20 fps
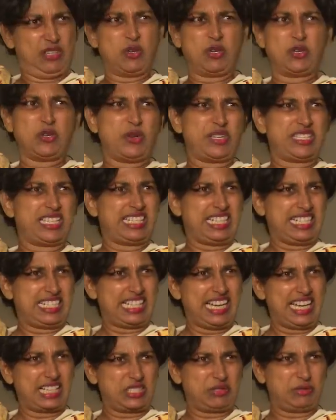Oh no, is it
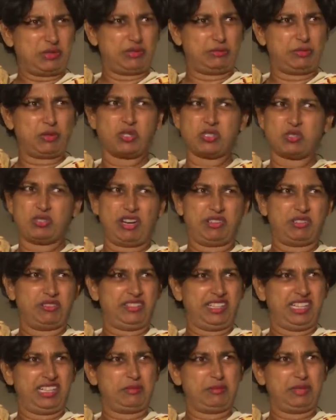intellectual? Because you'll have to
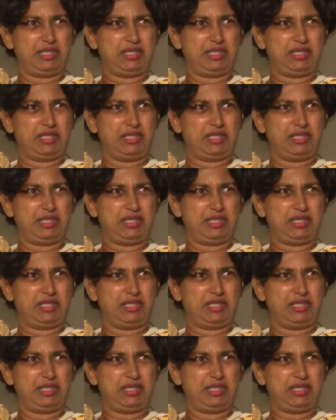wait a